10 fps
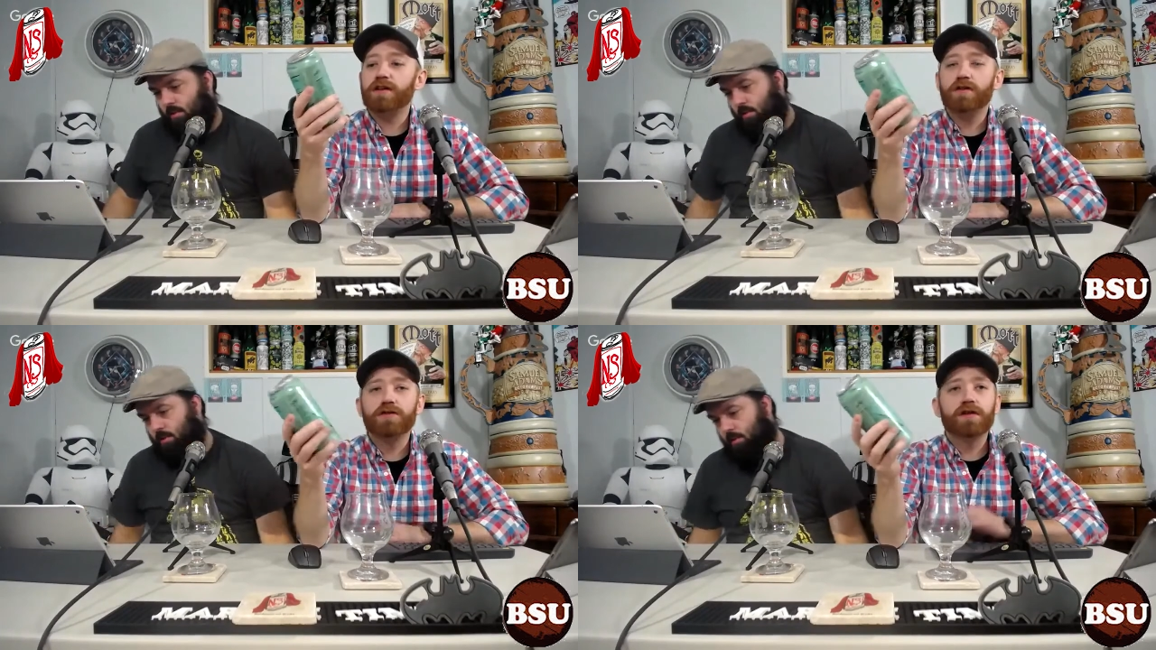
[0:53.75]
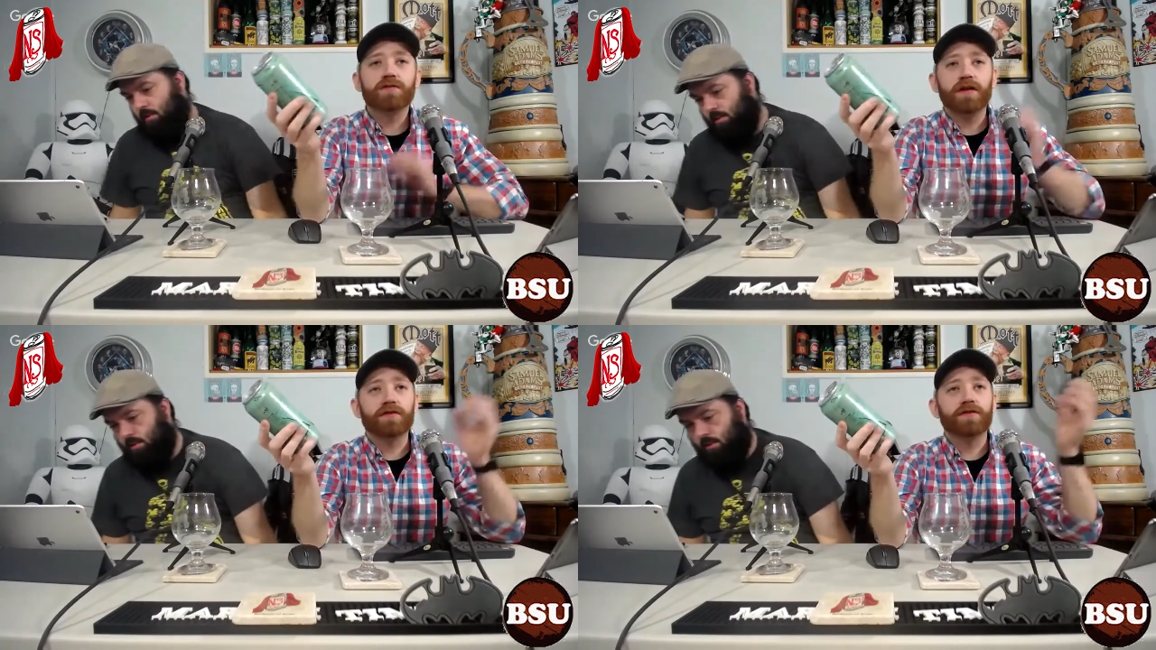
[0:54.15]
Speaker 1: Usually The
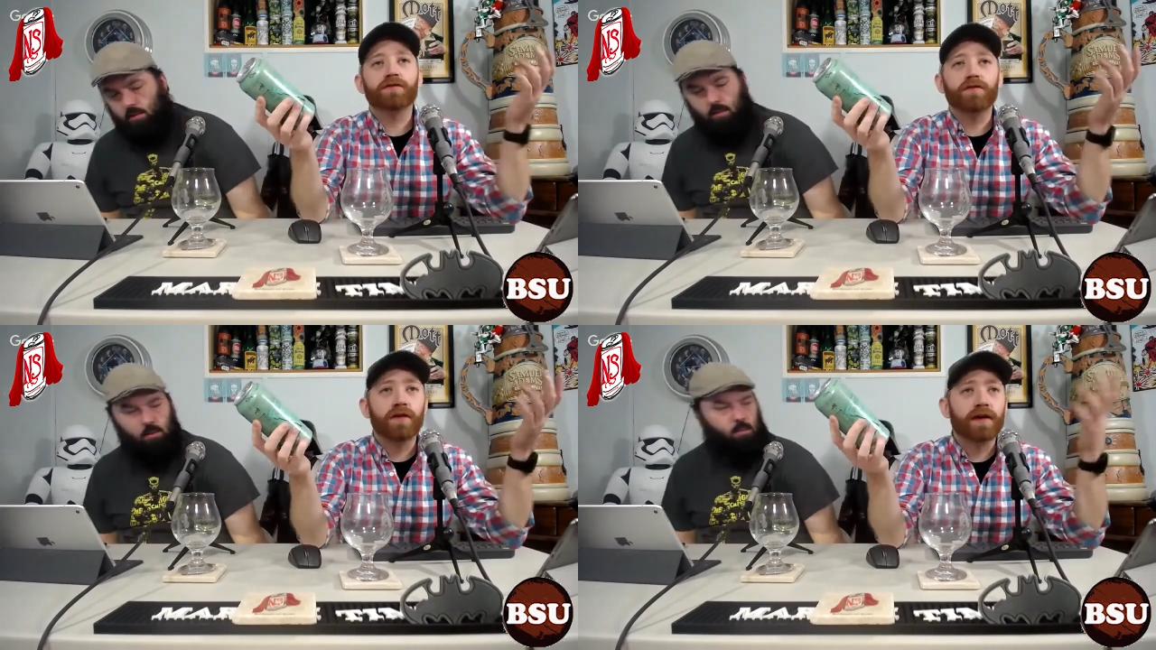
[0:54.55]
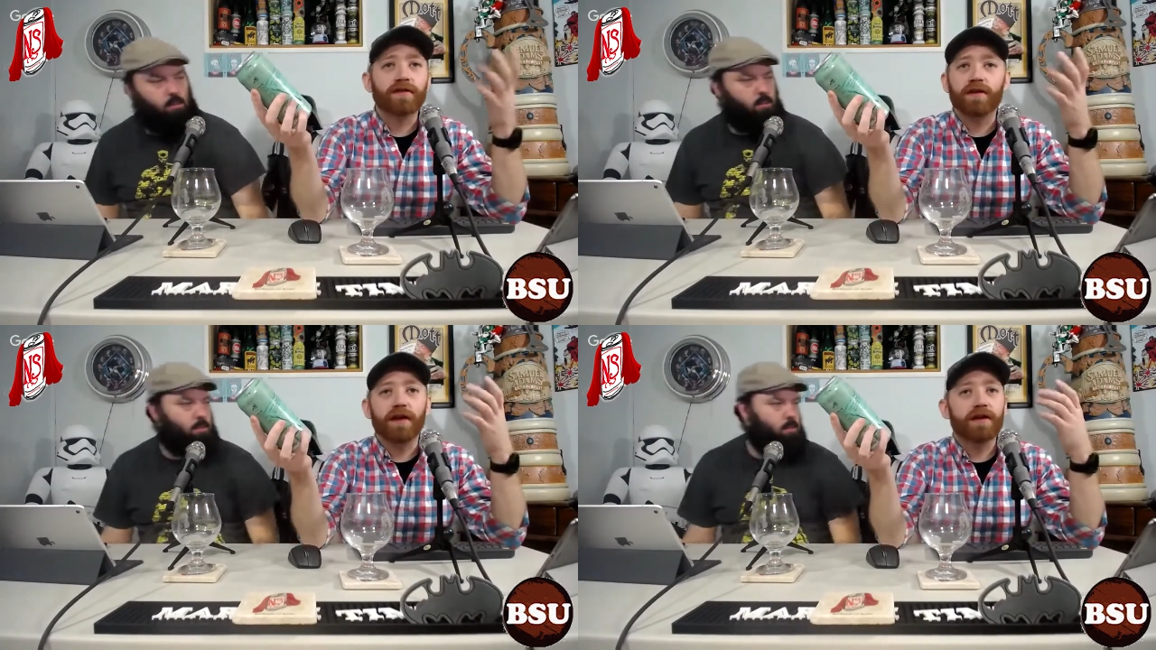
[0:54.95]
Veil is known for like
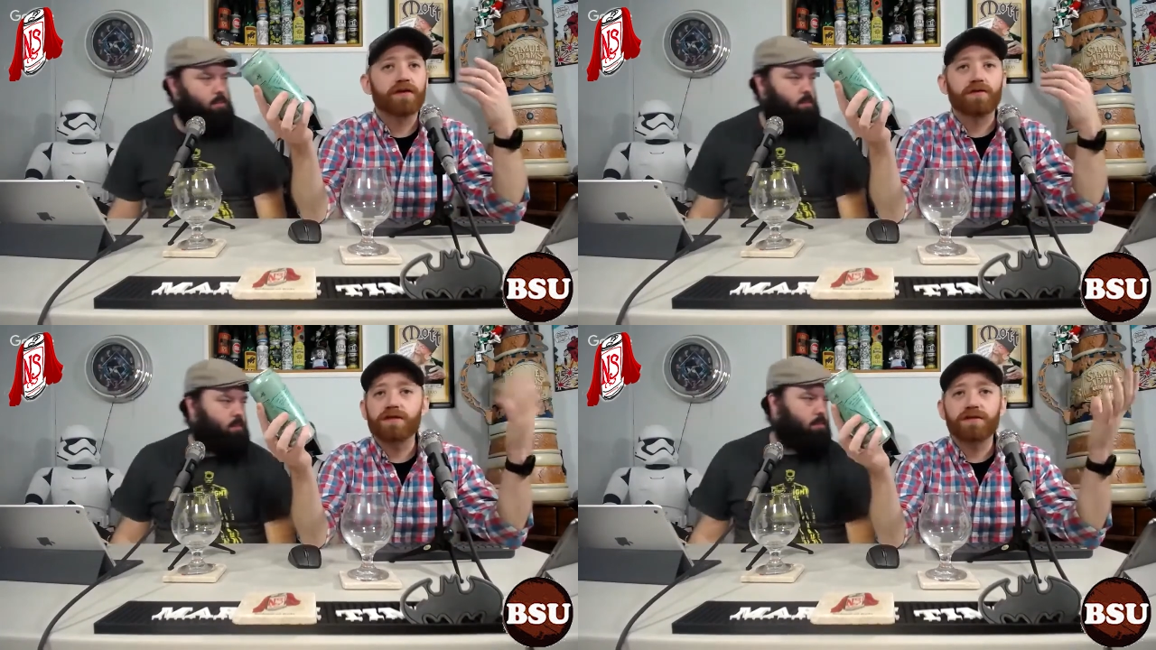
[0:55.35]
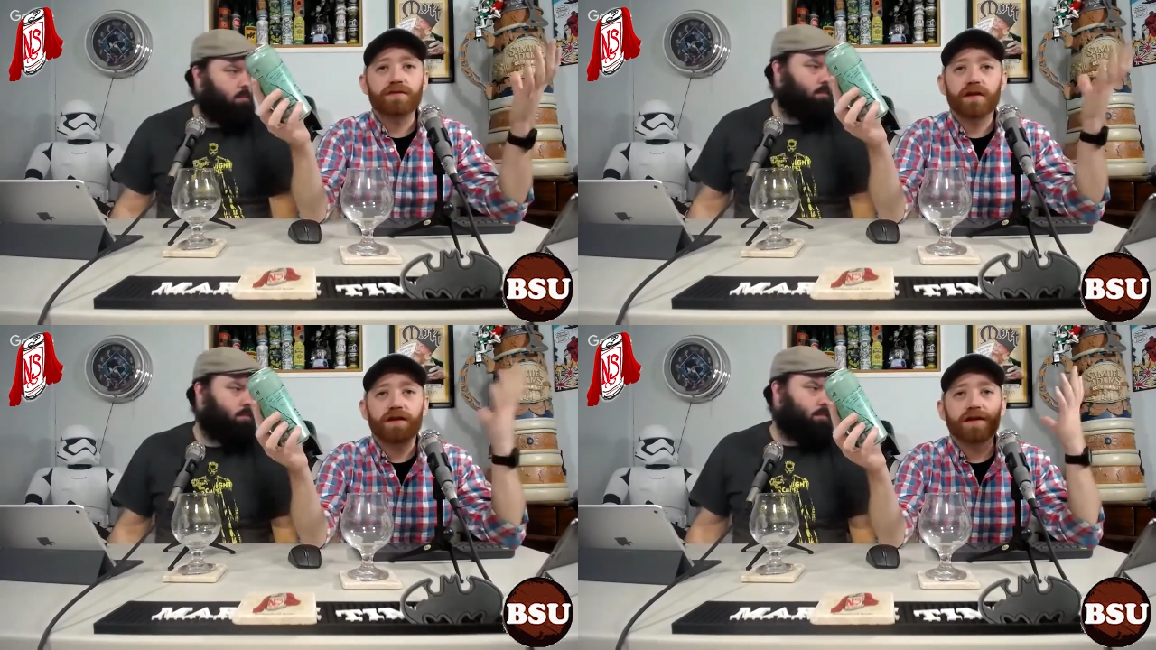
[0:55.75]
their like crazy
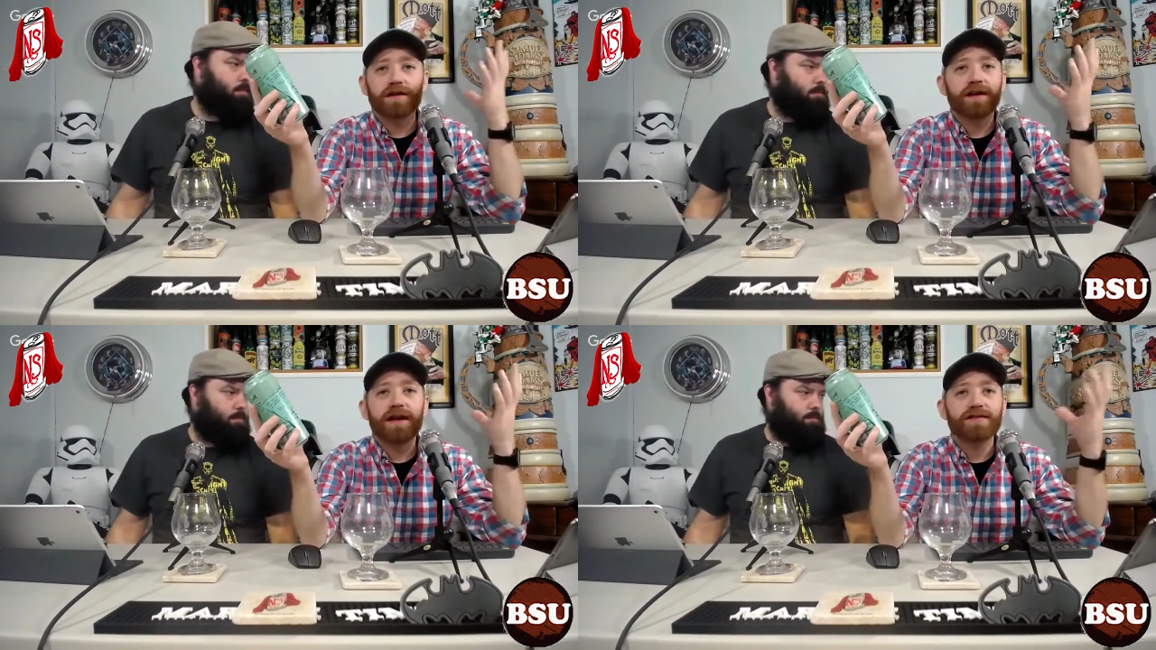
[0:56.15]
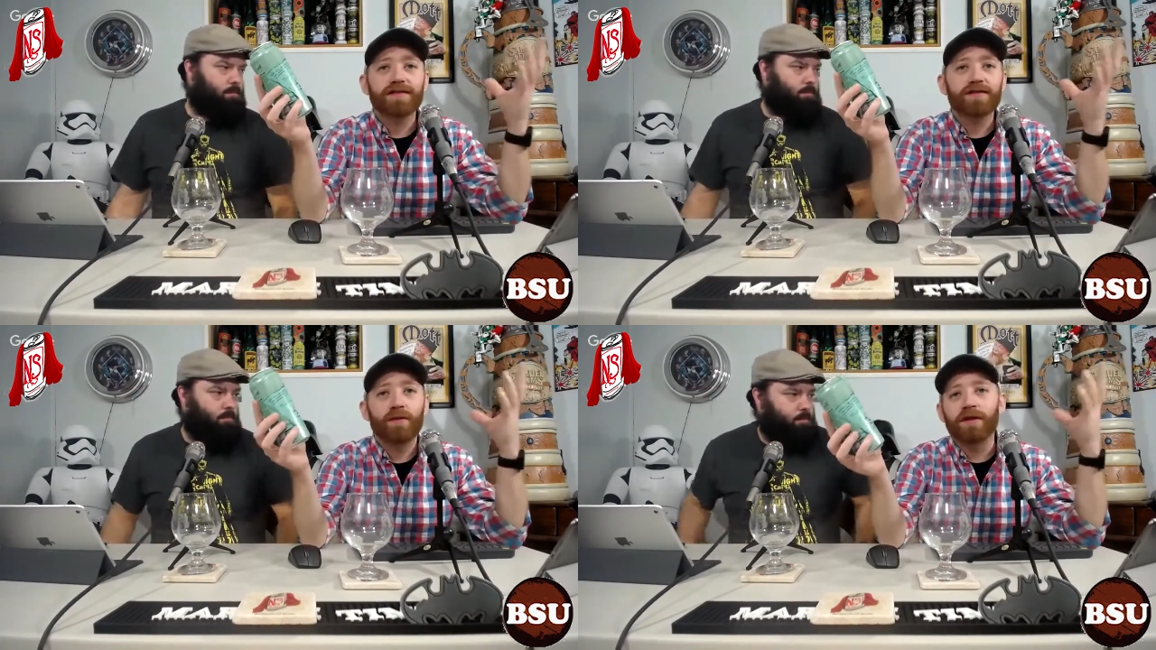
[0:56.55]
fucking
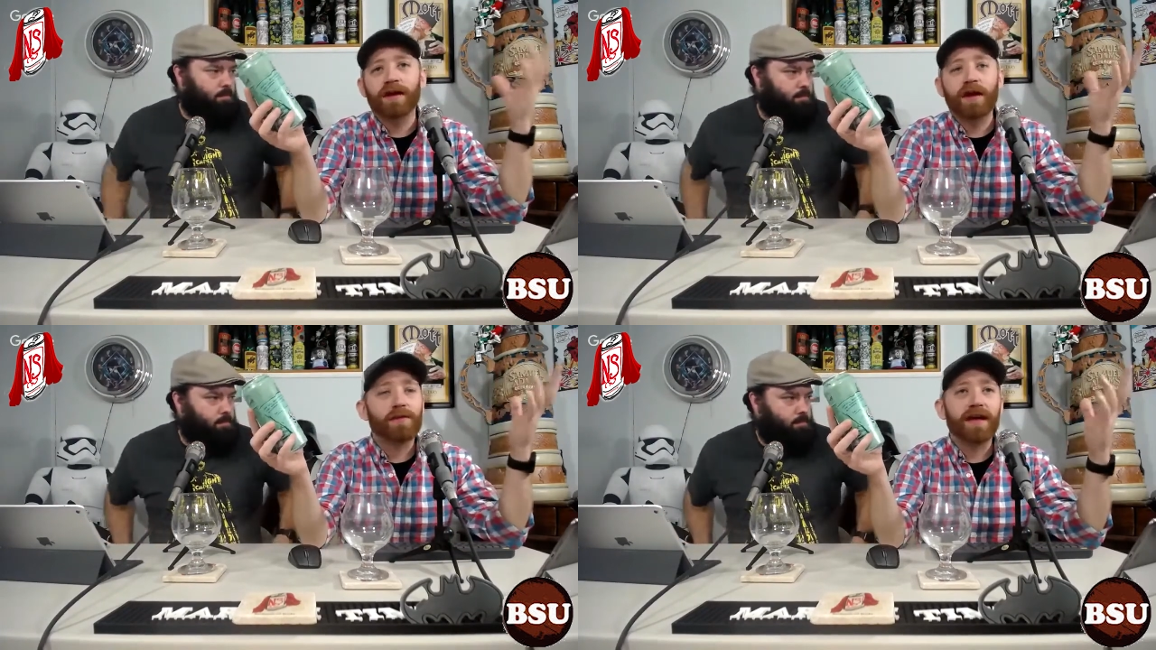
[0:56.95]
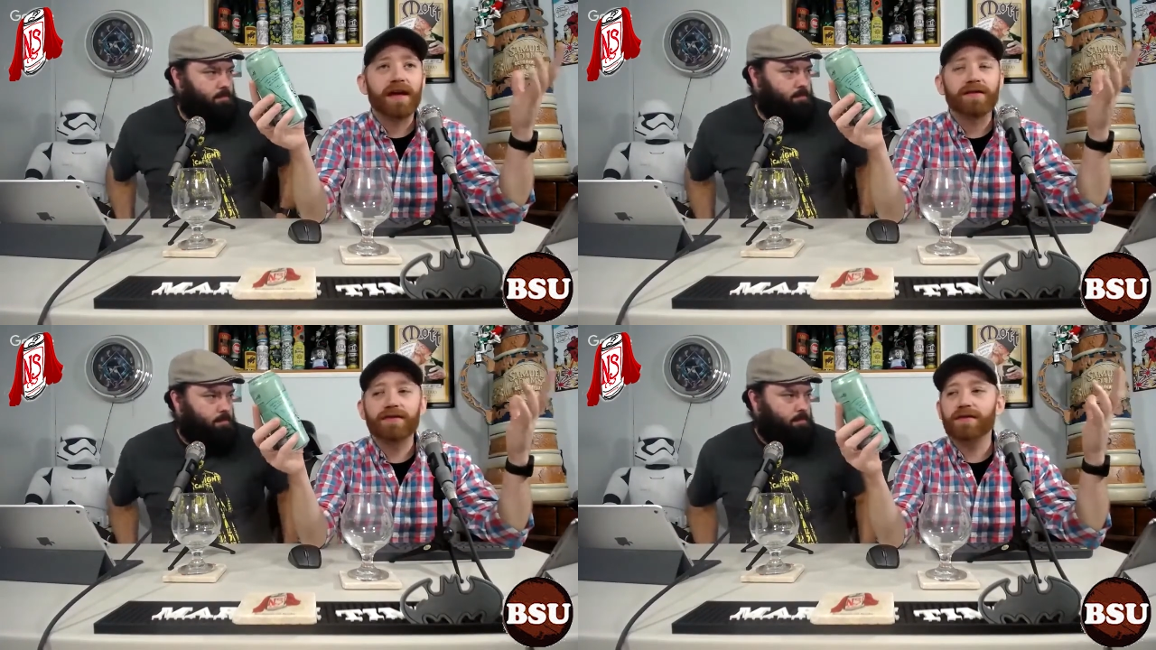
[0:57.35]
hazy New England
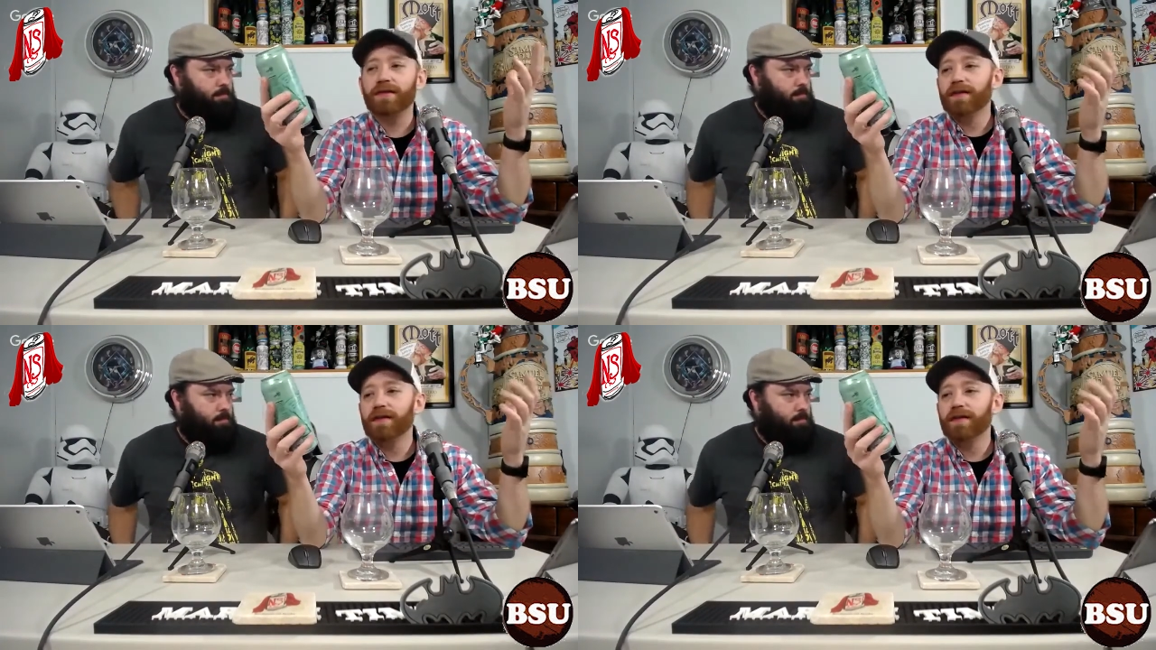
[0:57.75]
IPAs.